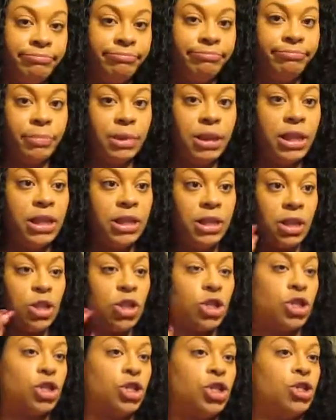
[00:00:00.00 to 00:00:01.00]
Please
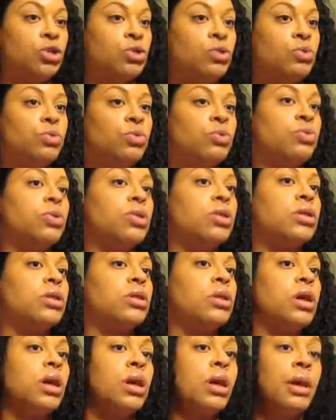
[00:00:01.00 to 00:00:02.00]

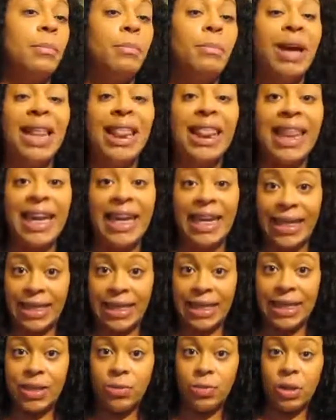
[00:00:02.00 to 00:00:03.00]
excuse my
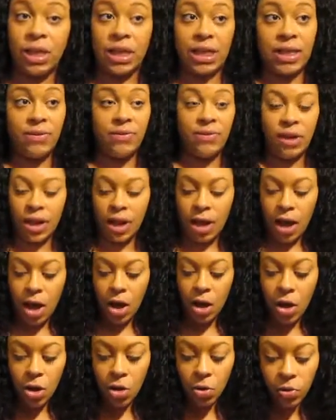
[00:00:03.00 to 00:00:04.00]
lateness with this
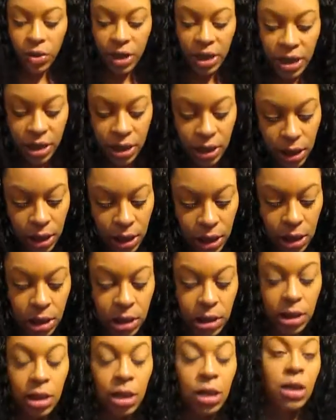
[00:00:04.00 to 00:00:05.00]
video. This
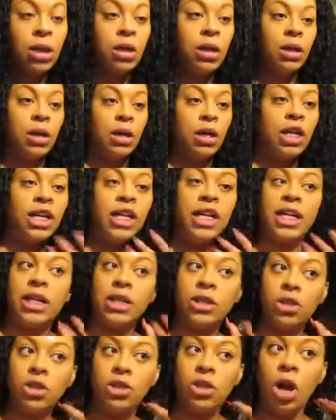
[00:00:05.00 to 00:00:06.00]
is an
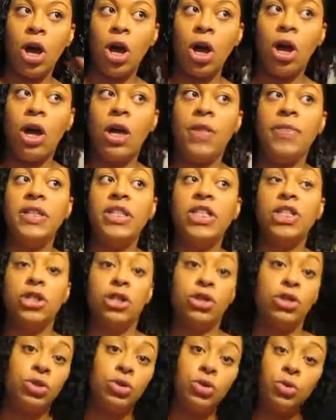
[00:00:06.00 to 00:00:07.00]
install, and this is
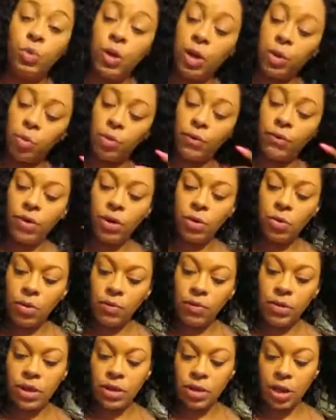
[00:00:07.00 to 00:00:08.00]
a 2-week review
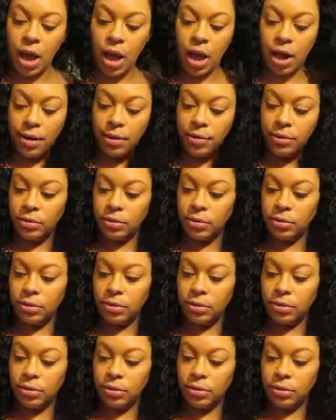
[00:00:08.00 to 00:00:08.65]
of this hair.